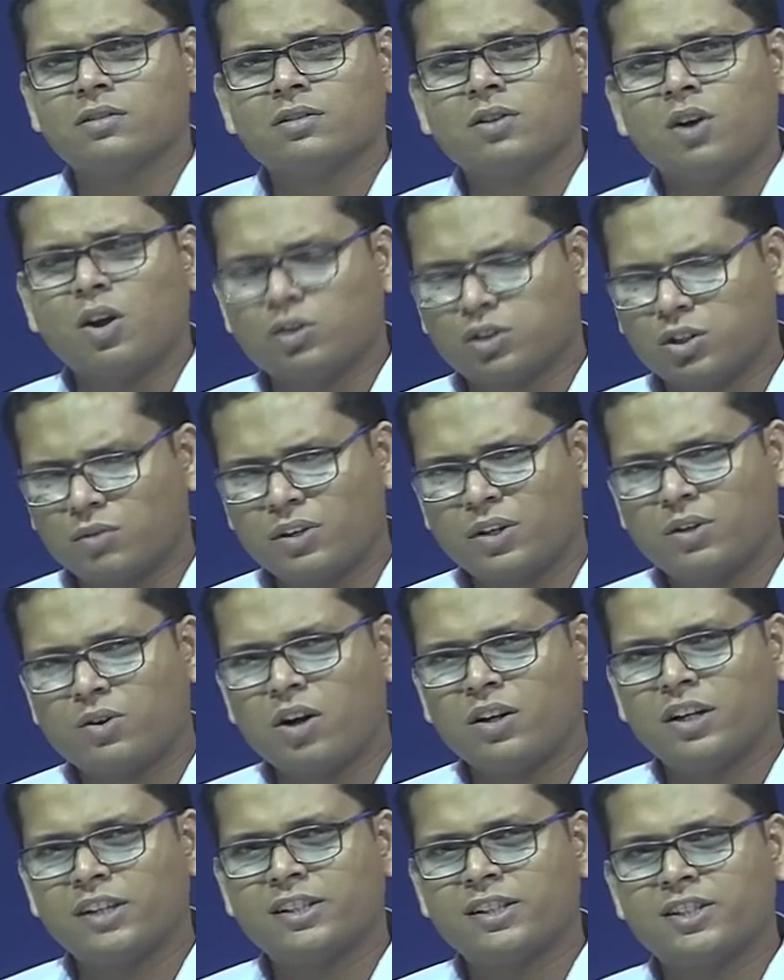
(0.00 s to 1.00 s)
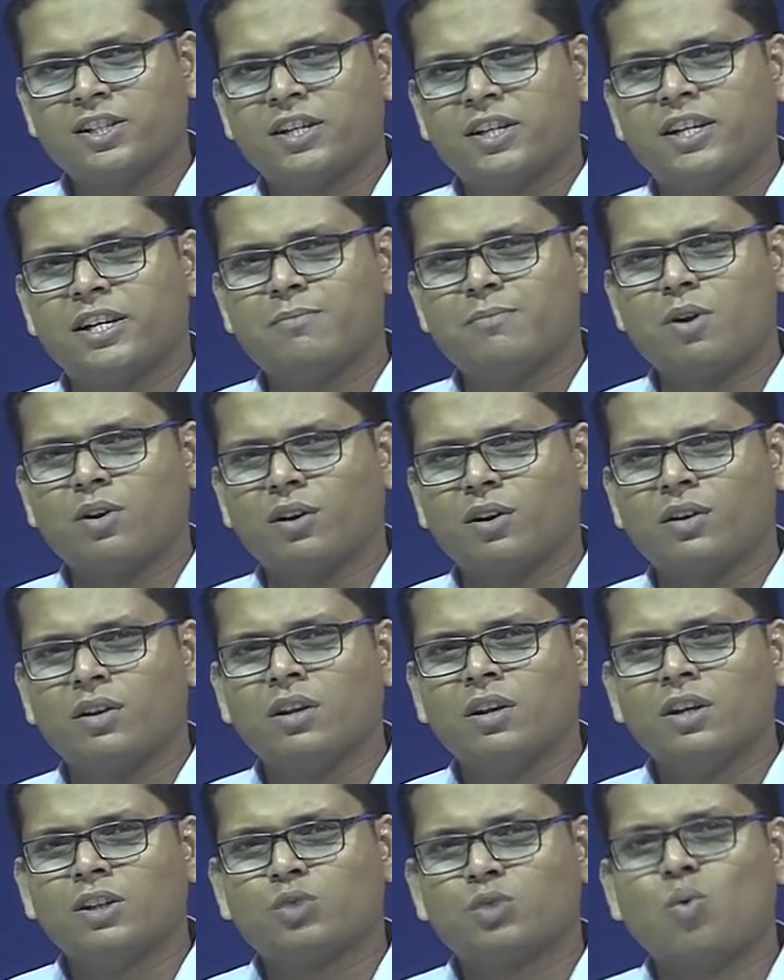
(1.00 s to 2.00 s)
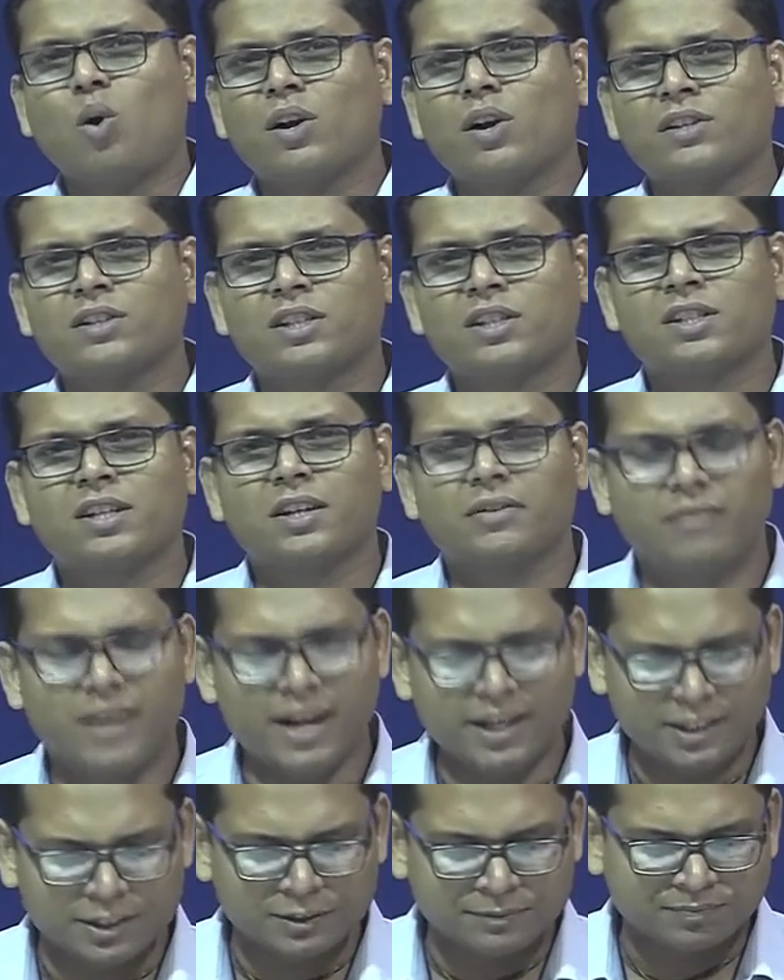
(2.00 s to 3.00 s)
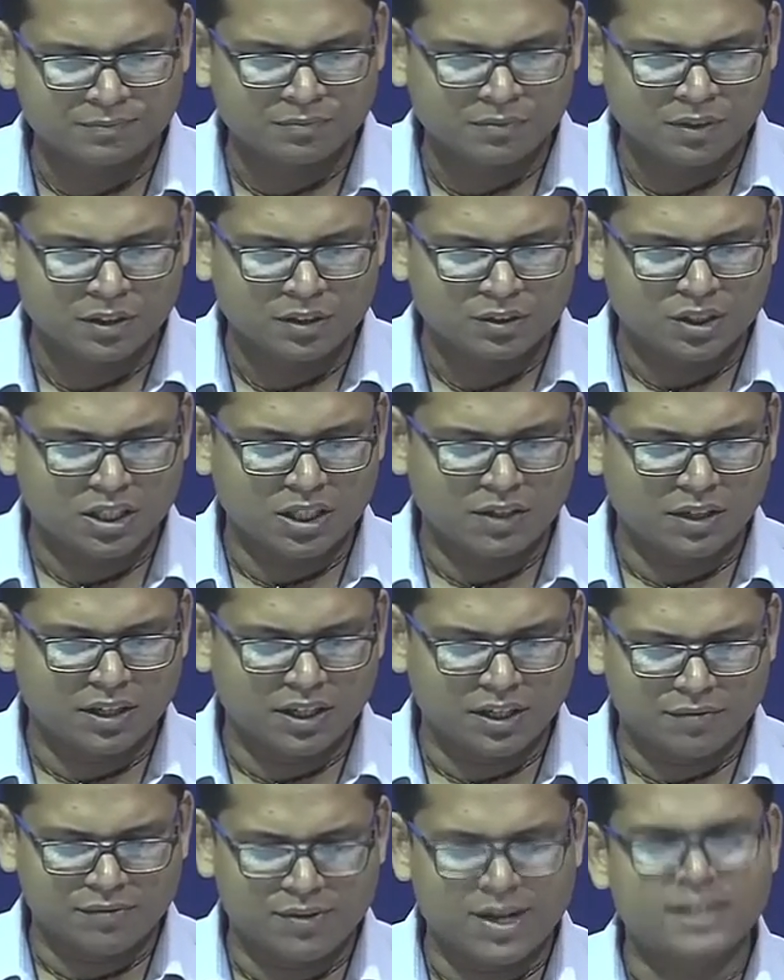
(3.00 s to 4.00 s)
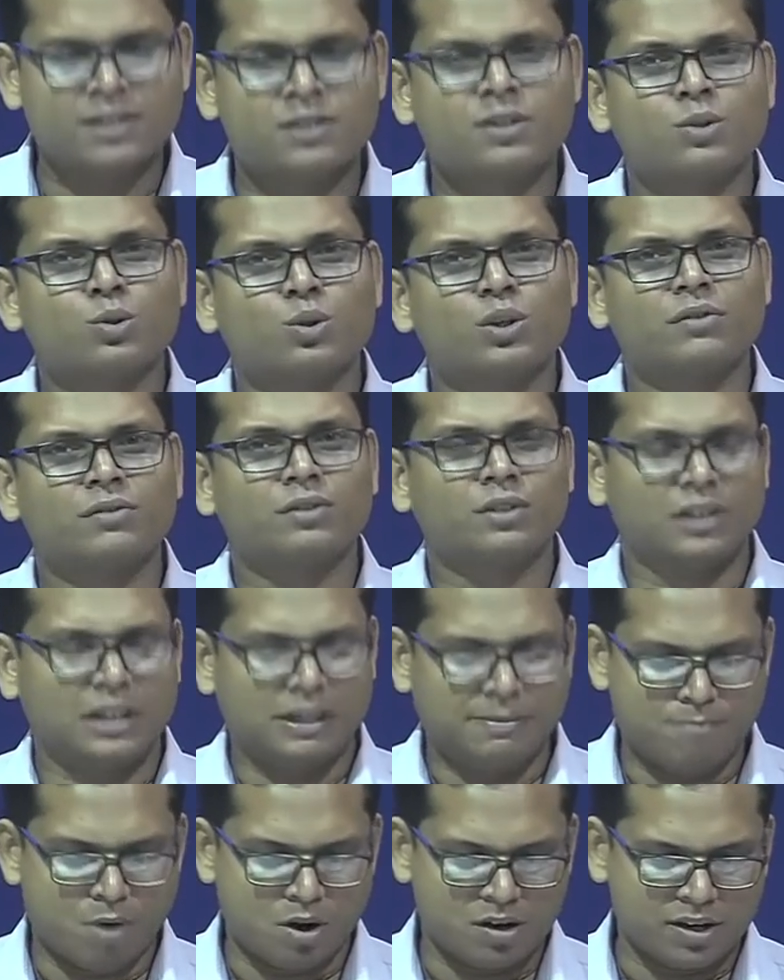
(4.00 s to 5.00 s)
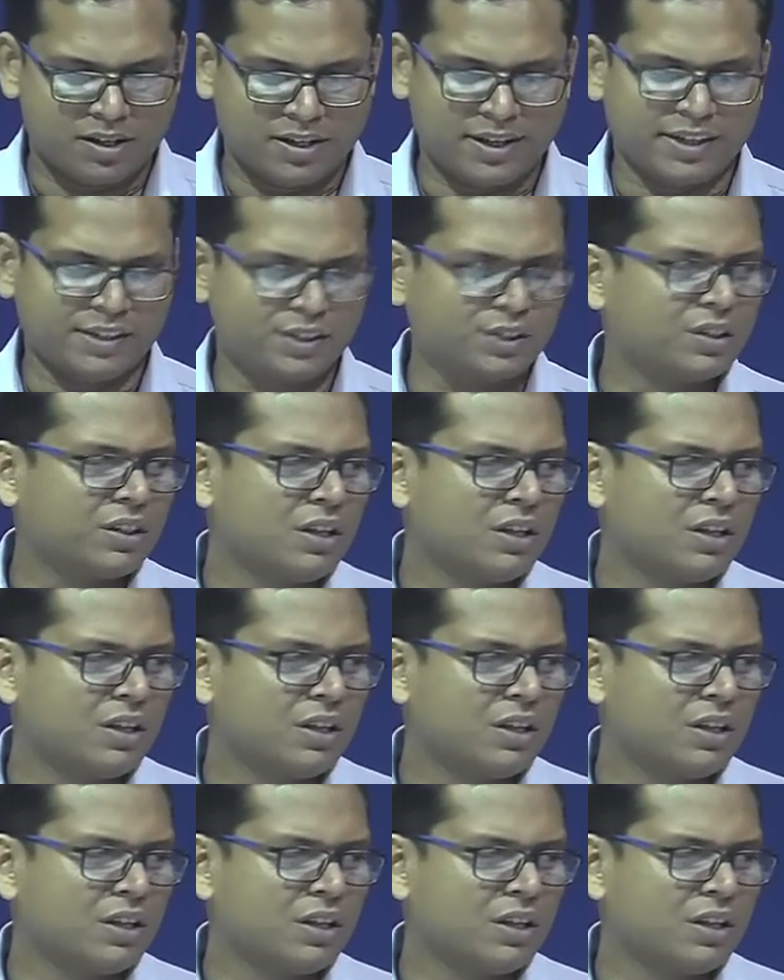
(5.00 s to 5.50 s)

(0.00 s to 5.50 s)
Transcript: also we call it a generative model. So, what does this reflect? So, it reflects two important things.